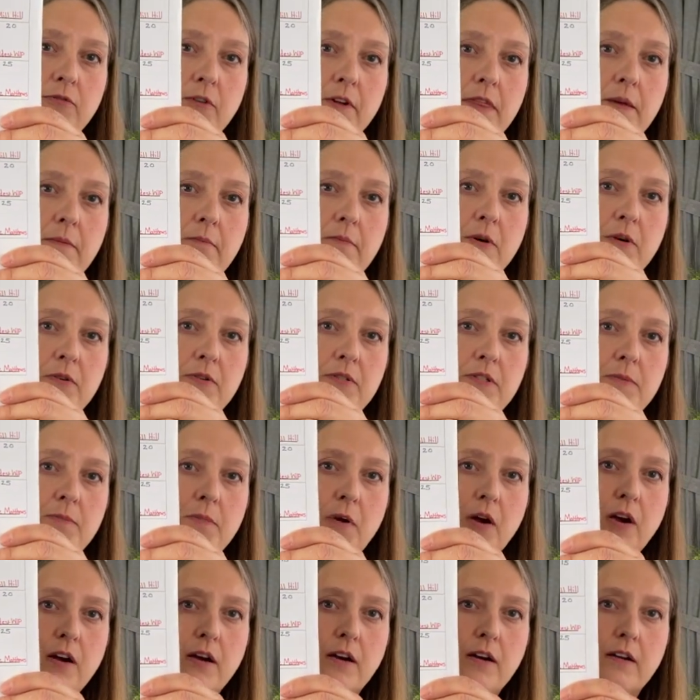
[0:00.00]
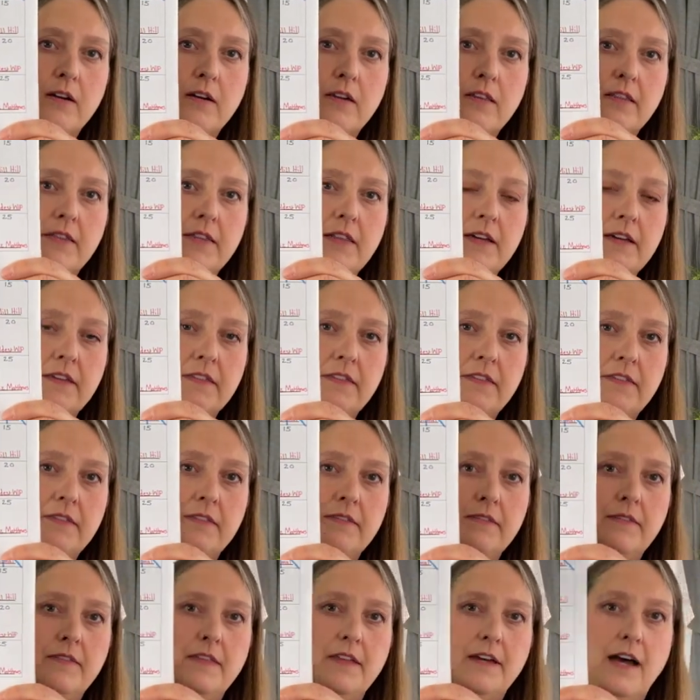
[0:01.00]
for the most part, the
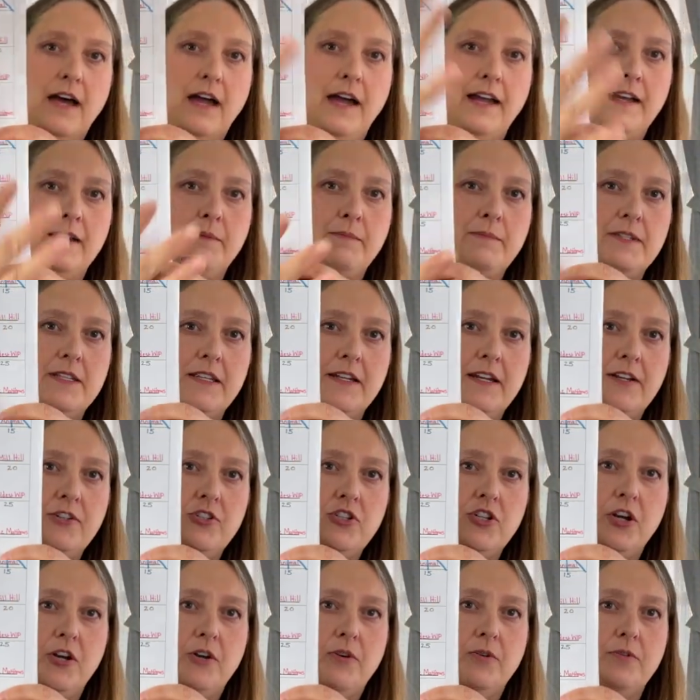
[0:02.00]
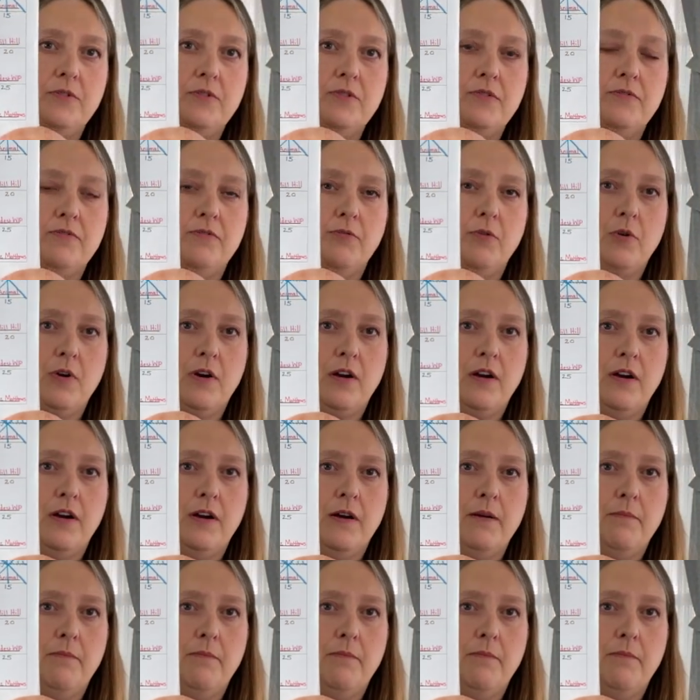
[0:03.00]
items that I chose for